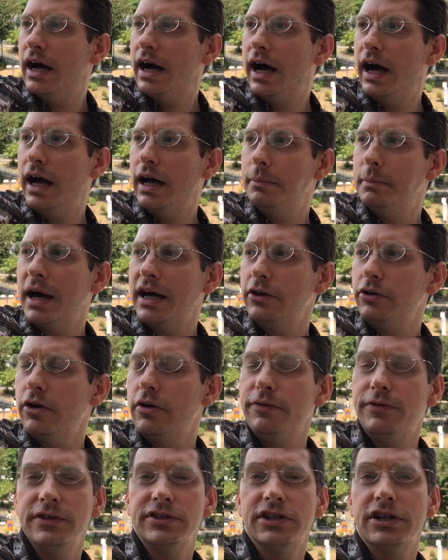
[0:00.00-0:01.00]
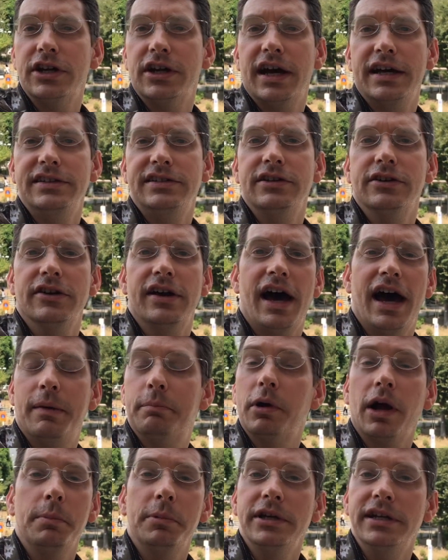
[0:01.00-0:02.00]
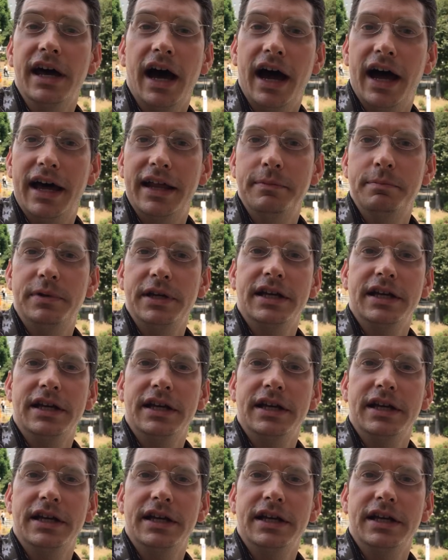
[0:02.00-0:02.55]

um, I don't know if it's a good idea or not. Probably not,